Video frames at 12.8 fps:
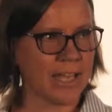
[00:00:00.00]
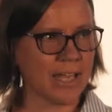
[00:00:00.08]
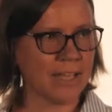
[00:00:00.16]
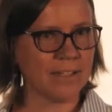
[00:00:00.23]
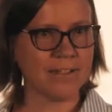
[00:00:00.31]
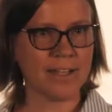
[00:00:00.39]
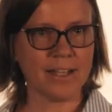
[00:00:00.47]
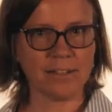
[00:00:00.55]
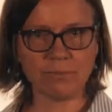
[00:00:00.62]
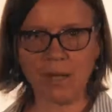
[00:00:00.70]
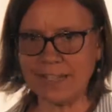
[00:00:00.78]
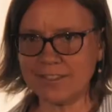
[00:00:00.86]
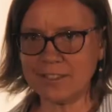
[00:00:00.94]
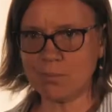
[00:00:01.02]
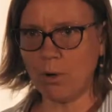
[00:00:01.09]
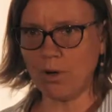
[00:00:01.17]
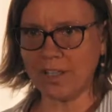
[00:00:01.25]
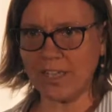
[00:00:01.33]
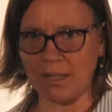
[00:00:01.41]
And right this
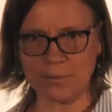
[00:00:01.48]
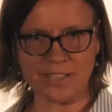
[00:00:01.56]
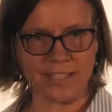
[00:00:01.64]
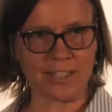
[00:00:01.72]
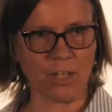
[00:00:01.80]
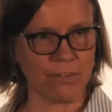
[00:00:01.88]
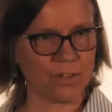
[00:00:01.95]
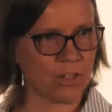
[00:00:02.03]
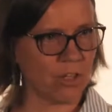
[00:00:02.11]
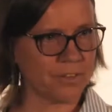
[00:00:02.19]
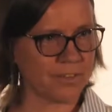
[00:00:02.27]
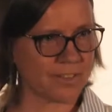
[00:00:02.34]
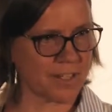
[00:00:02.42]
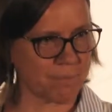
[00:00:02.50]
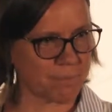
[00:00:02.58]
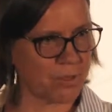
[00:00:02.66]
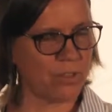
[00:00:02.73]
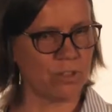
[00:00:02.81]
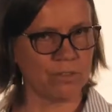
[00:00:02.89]
morning, I was sending off a
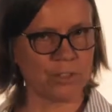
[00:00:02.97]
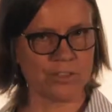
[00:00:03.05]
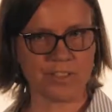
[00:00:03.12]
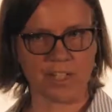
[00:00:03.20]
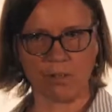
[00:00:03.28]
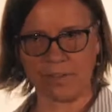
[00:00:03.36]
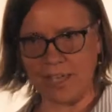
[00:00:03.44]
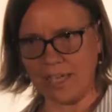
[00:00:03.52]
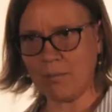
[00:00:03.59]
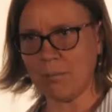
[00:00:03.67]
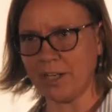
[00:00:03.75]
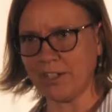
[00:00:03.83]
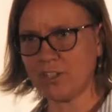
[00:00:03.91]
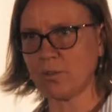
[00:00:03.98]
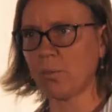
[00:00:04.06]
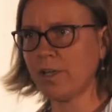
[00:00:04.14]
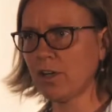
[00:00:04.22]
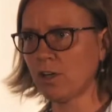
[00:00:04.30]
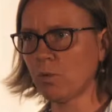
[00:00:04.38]
concept to the University of Cambridge where
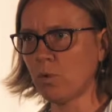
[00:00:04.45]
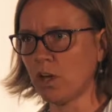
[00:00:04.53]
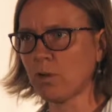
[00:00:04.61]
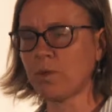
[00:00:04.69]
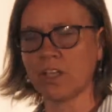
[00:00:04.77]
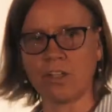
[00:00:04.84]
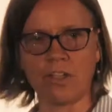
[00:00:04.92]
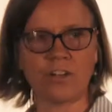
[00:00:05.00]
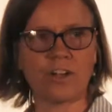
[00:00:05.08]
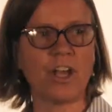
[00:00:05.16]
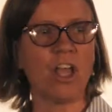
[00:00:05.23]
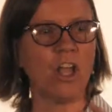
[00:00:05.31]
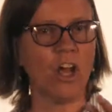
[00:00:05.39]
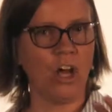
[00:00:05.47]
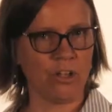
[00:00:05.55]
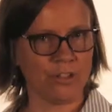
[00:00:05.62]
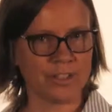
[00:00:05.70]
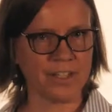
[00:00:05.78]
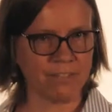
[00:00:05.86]
we're going to work with another
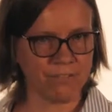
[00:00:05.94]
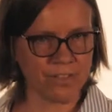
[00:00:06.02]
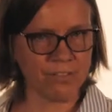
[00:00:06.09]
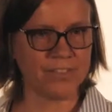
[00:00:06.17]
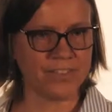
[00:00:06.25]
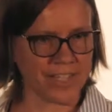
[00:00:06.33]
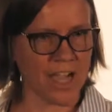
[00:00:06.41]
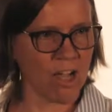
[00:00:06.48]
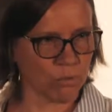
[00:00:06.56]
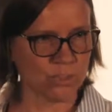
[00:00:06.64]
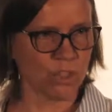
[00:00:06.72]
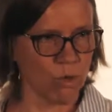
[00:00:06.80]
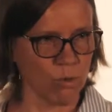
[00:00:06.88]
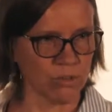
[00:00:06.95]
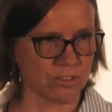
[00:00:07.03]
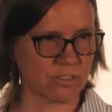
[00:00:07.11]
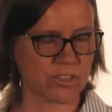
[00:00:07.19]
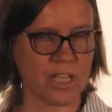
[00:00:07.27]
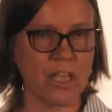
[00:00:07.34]
150
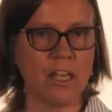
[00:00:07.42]
households.